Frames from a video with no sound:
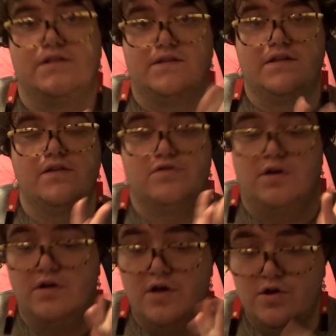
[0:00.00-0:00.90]

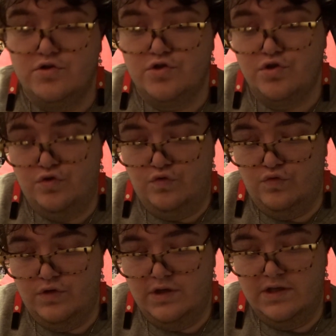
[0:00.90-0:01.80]
etc.
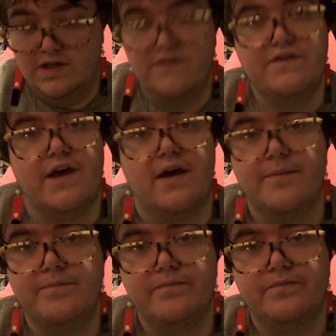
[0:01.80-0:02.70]
to give
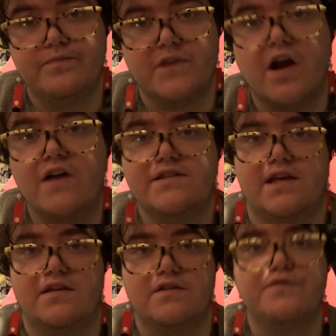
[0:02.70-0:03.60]
them
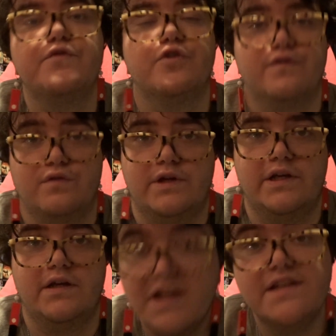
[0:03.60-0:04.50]
content for
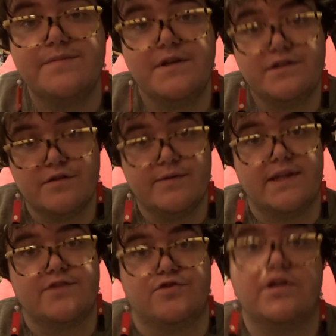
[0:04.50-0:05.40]
free. Not to mention the way
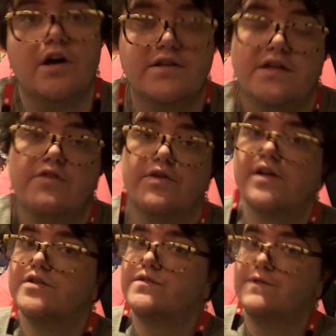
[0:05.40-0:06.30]
they treat content
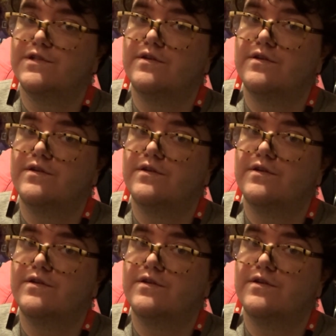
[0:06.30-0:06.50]
creators, which in